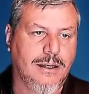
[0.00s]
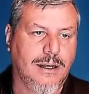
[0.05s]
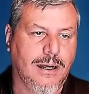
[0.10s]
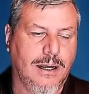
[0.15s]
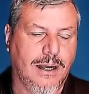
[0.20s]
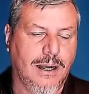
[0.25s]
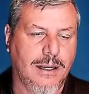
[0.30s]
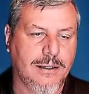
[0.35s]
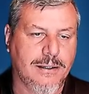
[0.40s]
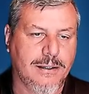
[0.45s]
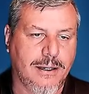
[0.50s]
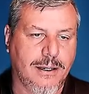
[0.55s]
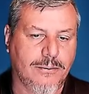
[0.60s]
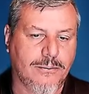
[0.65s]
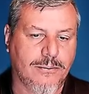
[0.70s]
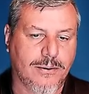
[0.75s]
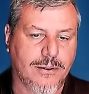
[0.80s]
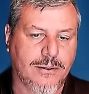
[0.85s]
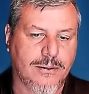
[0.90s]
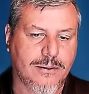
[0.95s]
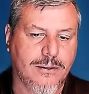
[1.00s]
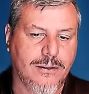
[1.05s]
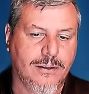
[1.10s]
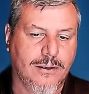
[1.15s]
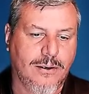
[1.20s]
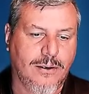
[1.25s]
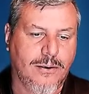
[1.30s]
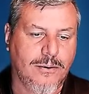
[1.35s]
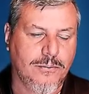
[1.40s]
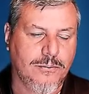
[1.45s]
a network
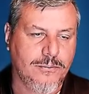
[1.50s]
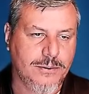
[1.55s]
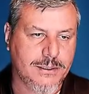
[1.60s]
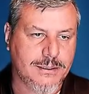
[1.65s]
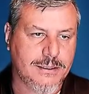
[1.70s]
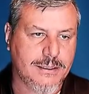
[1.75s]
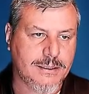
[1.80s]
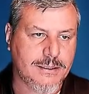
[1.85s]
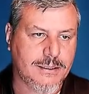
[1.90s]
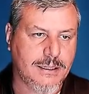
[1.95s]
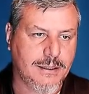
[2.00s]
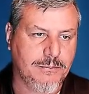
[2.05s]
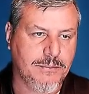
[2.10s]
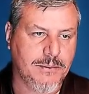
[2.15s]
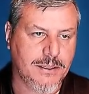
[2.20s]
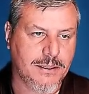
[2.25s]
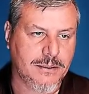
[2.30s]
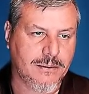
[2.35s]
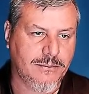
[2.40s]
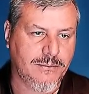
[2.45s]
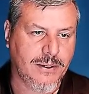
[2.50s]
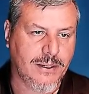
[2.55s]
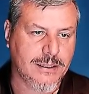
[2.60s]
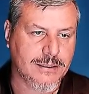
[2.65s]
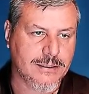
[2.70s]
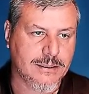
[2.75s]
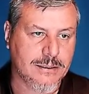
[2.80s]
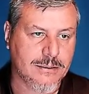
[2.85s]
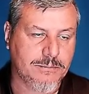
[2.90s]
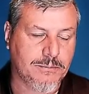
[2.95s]
with 16 million
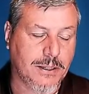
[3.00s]
devices,